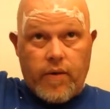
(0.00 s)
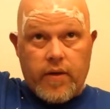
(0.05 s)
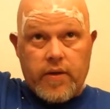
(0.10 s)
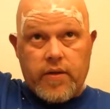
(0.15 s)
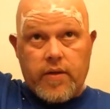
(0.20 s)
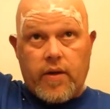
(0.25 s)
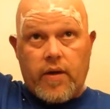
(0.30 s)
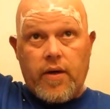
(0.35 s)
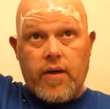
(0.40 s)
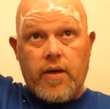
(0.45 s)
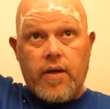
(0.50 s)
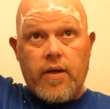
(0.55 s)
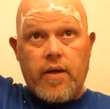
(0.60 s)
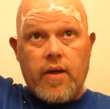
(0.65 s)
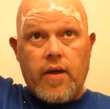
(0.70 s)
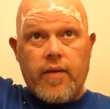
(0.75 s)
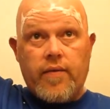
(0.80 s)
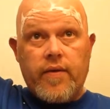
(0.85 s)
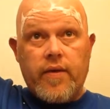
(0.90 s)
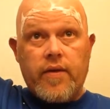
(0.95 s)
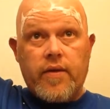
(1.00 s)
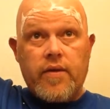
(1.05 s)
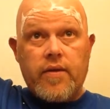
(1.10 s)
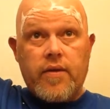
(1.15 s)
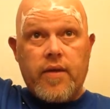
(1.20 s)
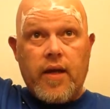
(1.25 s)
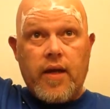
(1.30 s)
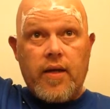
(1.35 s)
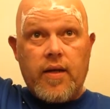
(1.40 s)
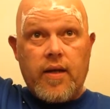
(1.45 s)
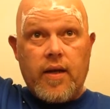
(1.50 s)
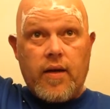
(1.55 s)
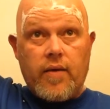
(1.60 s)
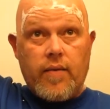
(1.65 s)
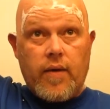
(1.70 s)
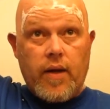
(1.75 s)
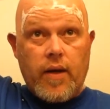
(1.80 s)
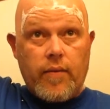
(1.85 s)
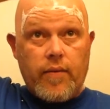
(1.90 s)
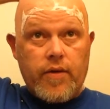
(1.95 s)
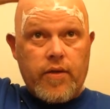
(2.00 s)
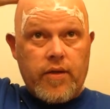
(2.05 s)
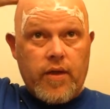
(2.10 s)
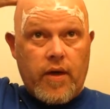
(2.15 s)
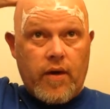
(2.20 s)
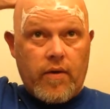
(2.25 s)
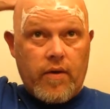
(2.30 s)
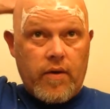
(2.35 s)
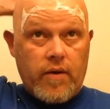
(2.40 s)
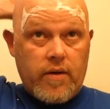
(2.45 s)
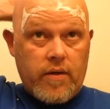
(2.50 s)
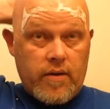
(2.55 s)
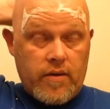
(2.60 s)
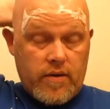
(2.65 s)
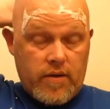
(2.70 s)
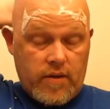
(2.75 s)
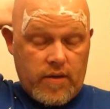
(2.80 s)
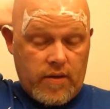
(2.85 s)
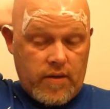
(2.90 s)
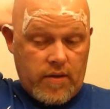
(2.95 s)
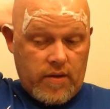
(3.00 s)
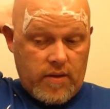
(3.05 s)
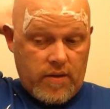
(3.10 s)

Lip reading: I started. Let it stay in there while I was showering. So